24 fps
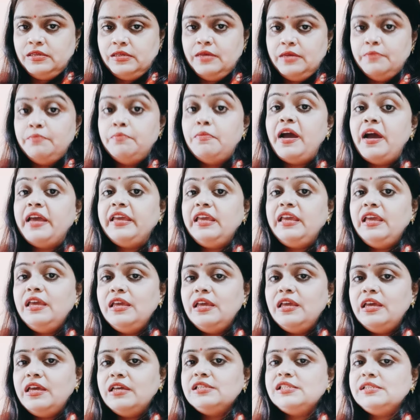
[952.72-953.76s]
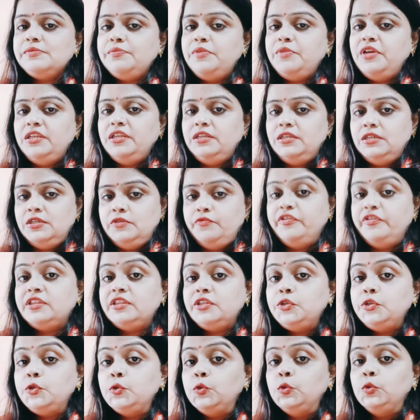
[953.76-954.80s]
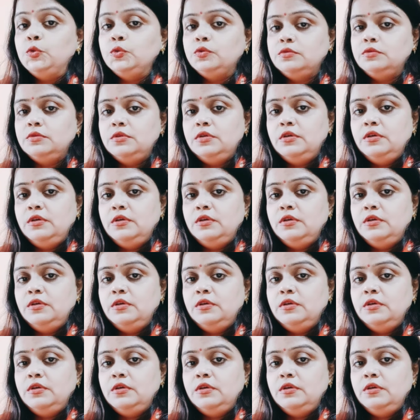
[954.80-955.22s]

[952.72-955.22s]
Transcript: my engagement with you